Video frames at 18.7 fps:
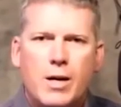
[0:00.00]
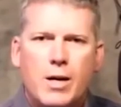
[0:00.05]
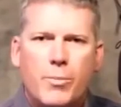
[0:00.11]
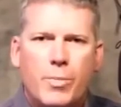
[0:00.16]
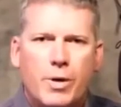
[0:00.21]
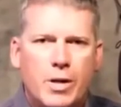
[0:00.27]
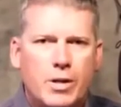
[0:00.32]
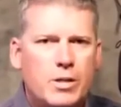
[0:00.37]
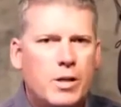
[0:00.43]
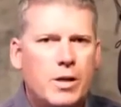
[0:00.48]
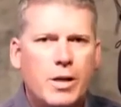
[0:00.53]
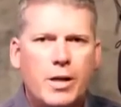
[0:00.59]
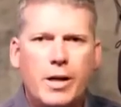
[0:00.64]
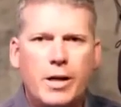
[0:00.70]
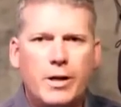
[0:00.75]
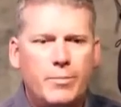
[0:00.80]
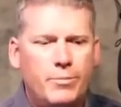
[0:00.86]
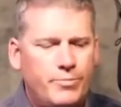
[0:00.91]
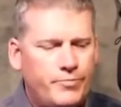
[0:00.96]
But it's going to
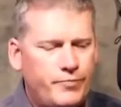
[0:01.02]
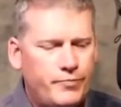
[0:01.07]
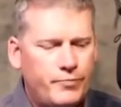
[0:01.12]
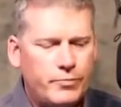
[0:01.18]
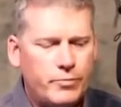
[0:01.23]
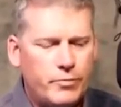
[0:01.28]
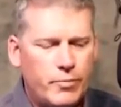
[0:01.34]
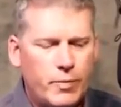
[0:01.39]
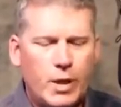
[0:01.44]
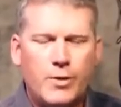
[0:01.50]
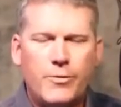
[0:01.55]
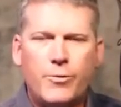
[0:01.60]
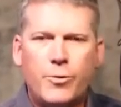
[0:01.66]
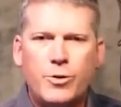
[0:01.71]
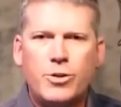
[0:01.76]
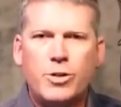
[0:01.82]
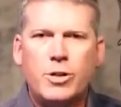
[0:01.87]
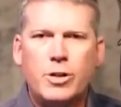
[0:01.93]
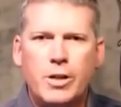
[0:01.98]
get,
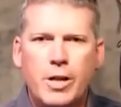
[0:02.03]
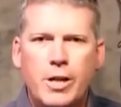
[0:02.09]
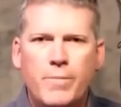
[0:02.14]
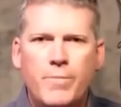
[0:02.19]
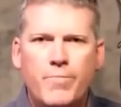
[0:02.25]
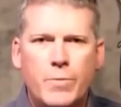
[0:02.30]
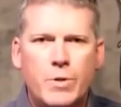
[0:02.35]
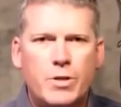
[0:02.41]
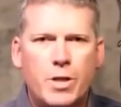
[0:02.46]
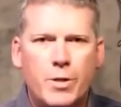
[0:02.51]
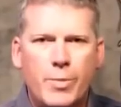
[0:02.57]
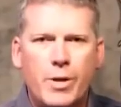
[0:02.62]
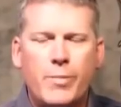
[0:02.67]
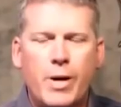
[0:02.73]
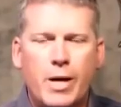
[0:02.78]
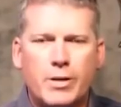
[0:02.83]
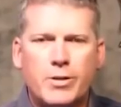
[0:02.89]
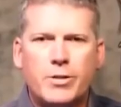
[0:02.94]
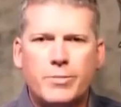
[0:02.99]
unfortunately, it's going to be a
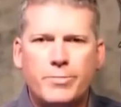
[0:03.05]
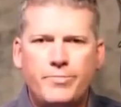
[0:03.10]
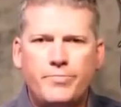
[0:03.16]
mess.